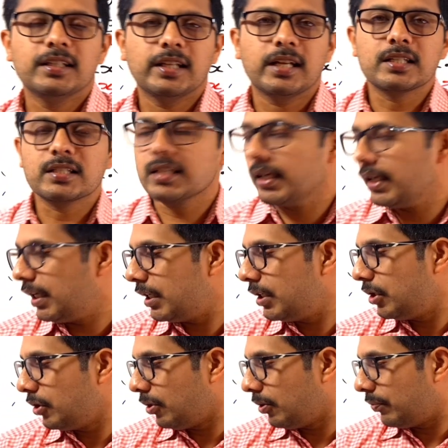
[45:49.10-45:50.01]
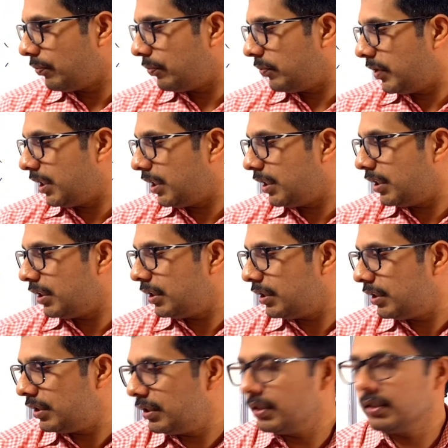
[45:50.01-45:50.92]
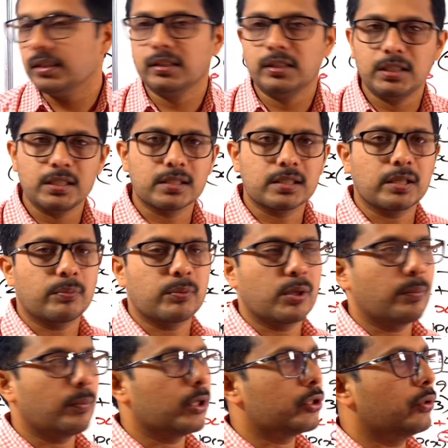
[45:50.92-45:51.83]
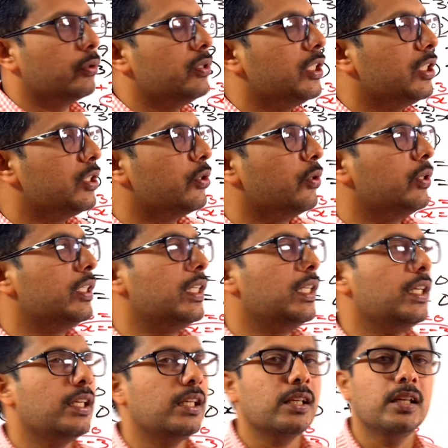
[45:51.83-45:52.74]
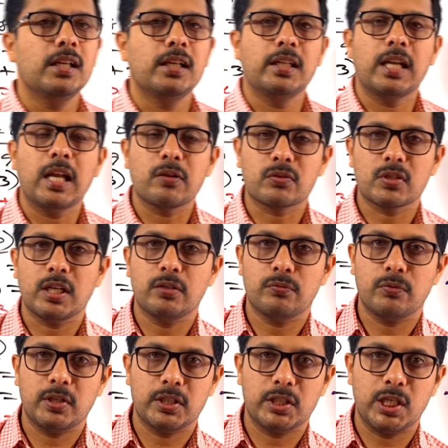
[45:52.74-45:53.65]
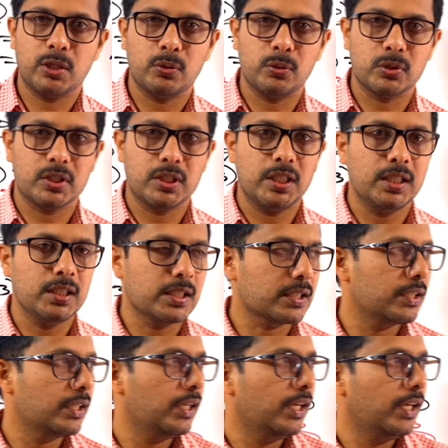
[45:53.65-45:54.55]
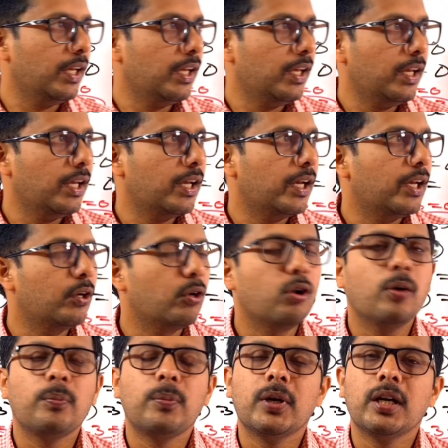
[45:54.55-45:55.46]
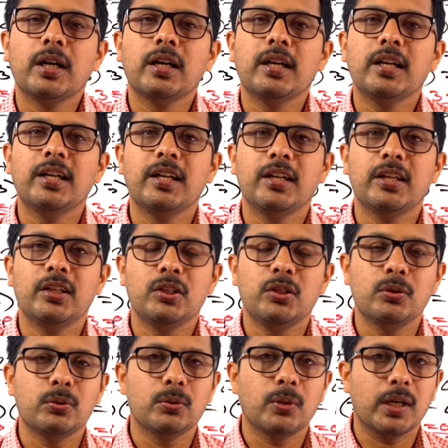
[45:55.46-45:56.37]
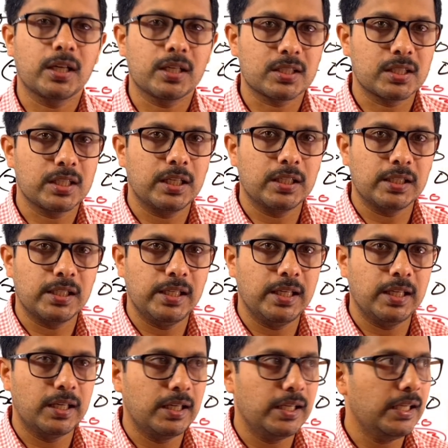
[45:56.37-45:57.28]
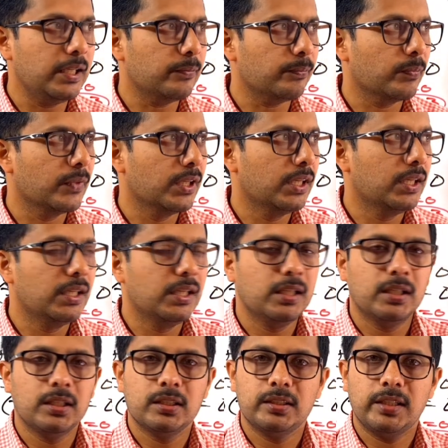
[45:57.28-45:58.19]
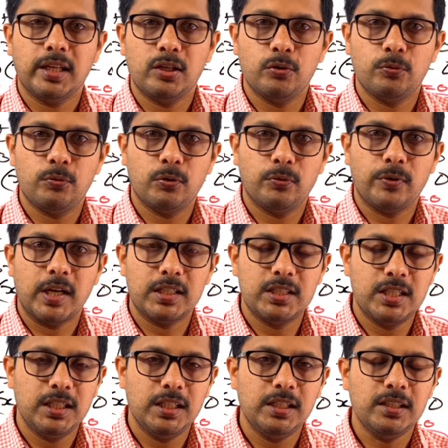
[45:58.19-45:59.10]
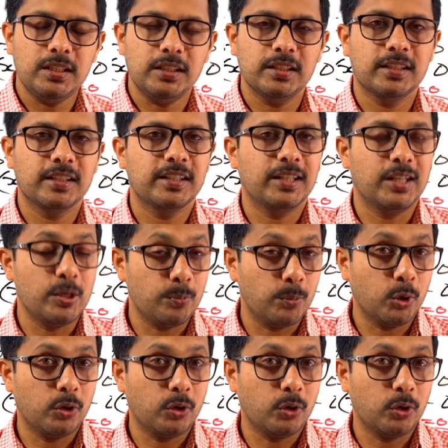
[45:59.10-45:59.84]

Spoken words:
that's the end of this September 2020 graphs and function questions. I hope you understand clearly. Thank you for watching. Keep